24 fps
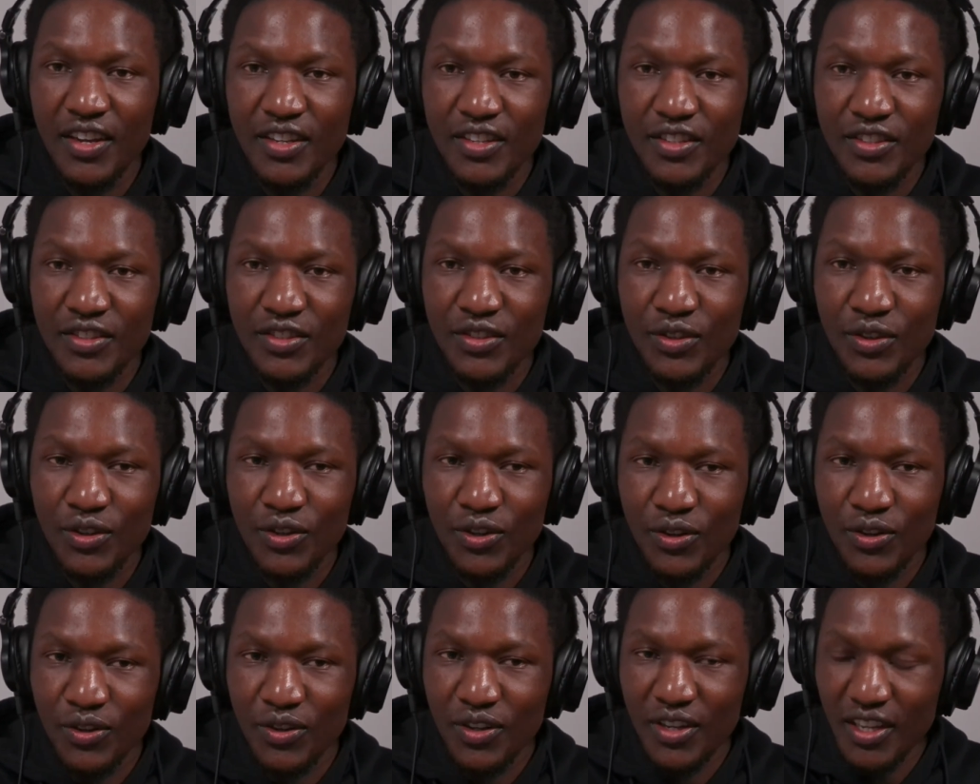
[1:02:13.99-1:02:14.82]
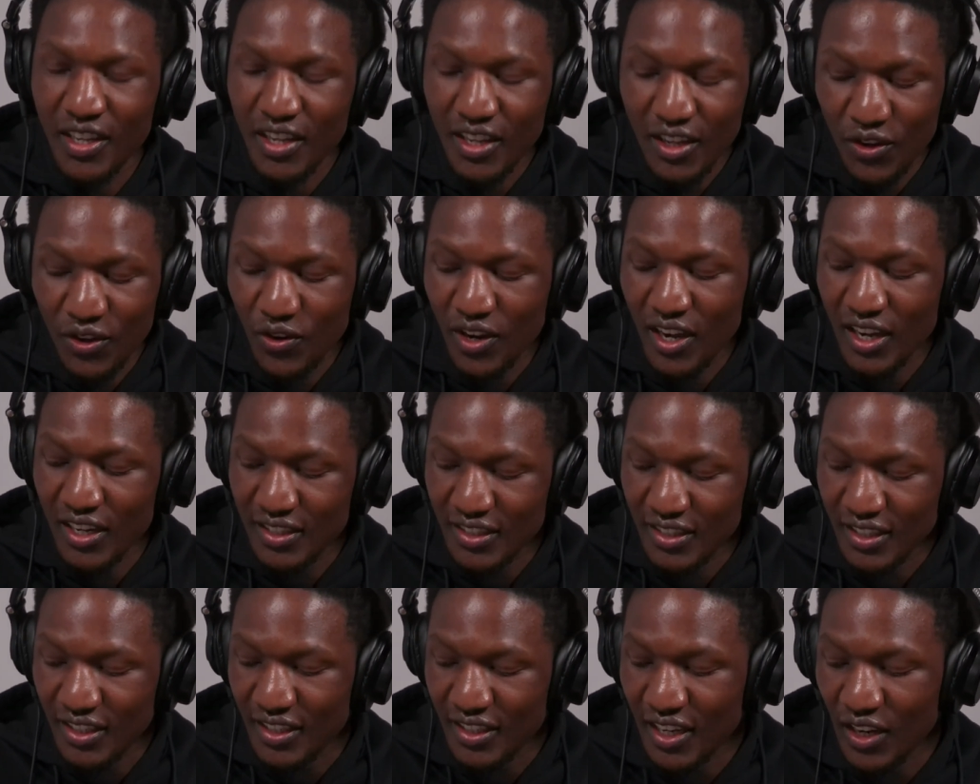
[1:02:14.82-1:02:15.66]
So you can
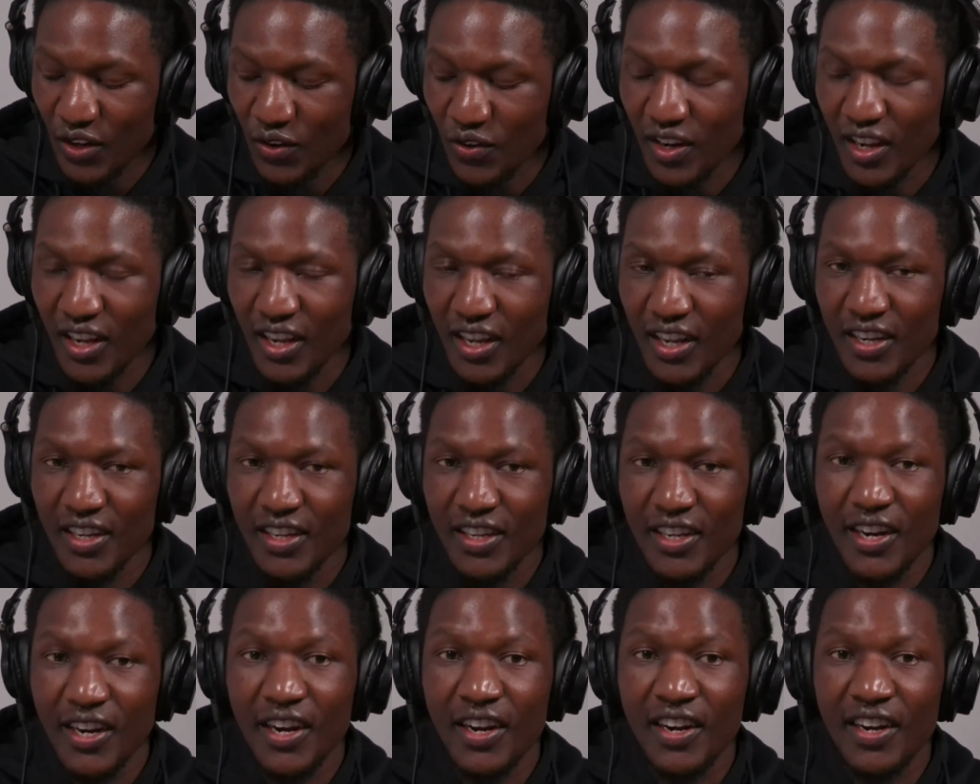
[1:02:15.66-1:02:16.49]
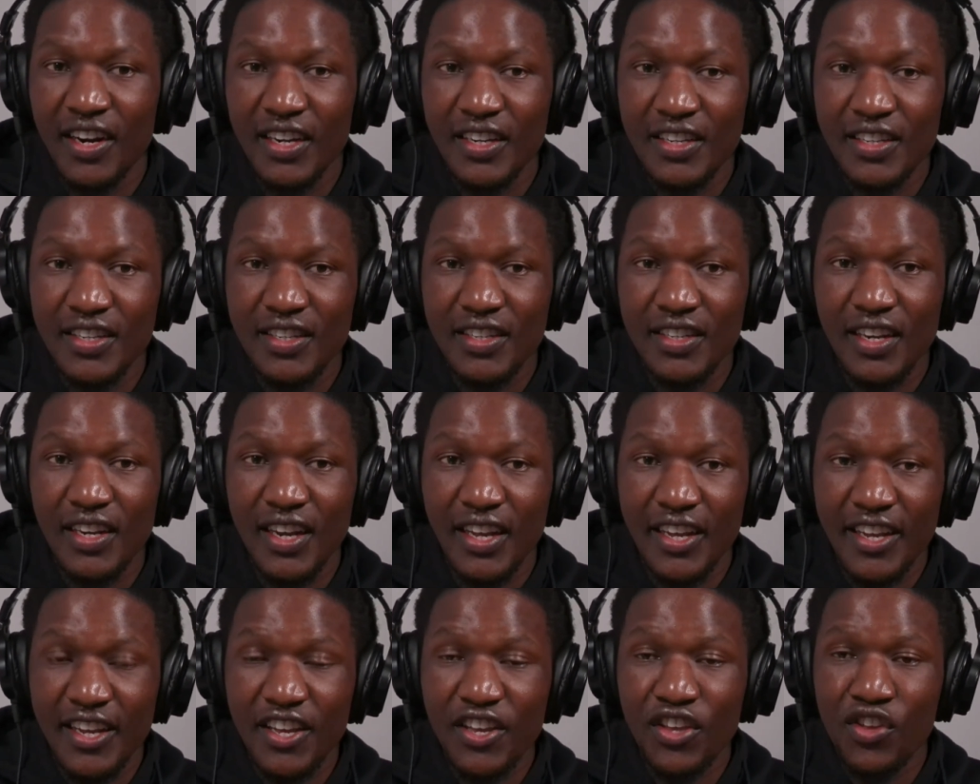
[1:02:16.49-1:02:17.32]
sit down and write
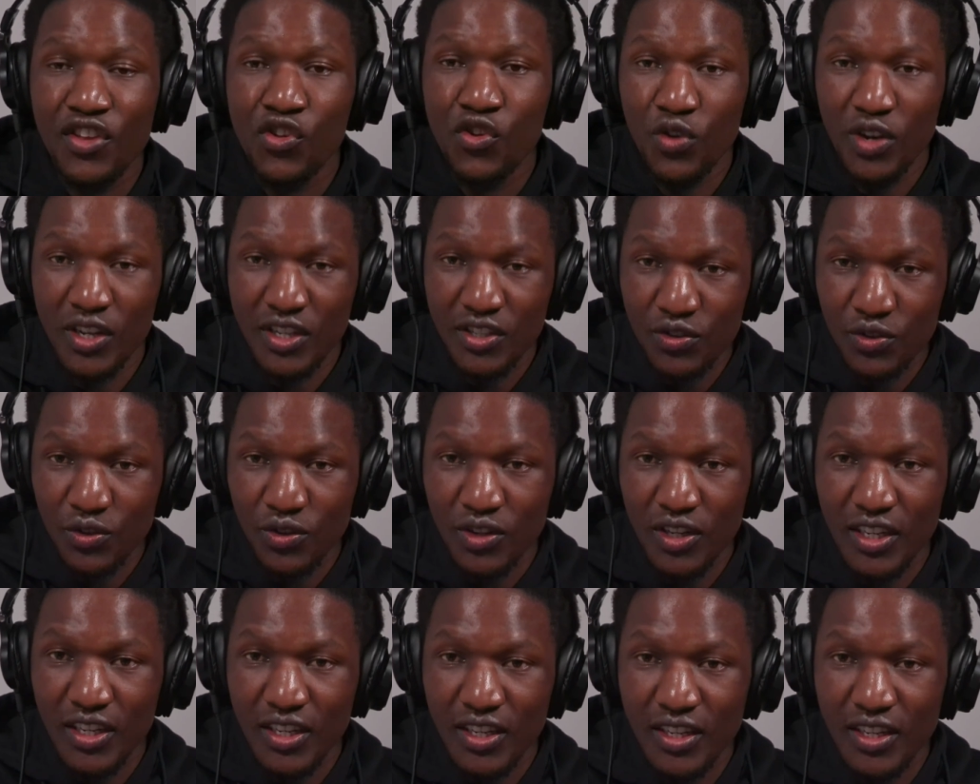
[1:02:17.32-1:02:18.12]
like your story.